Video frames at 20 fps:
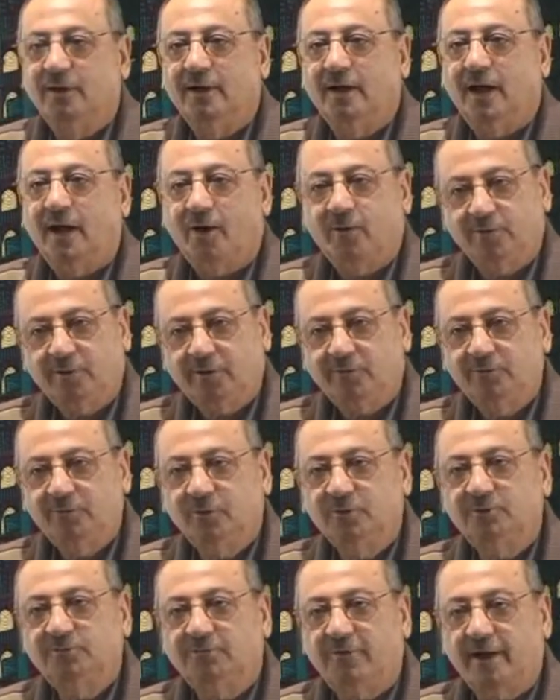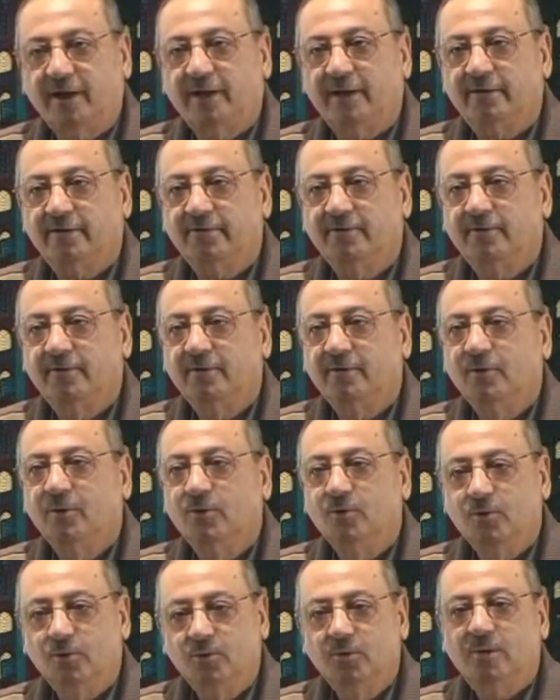out of those 5,
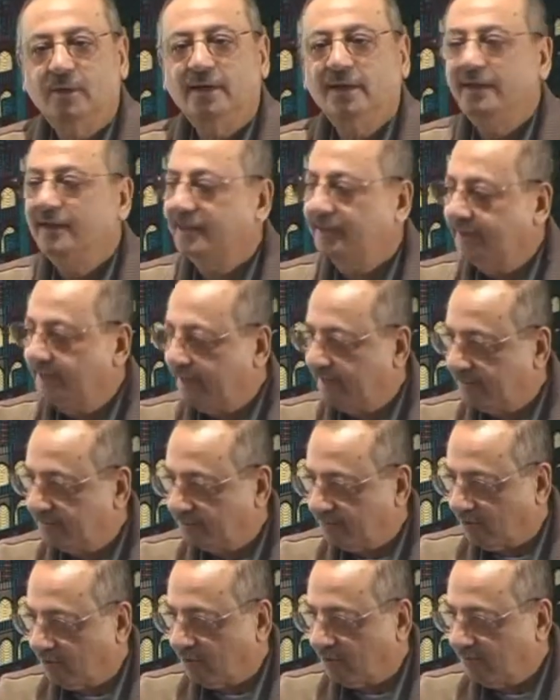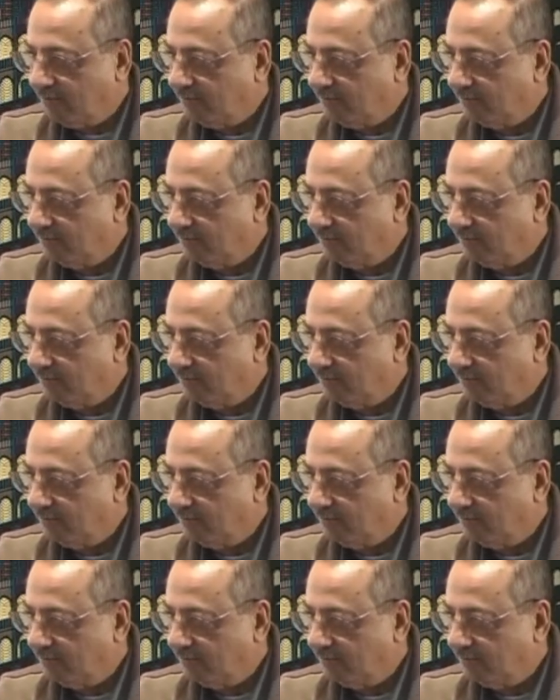huwa and hiya form,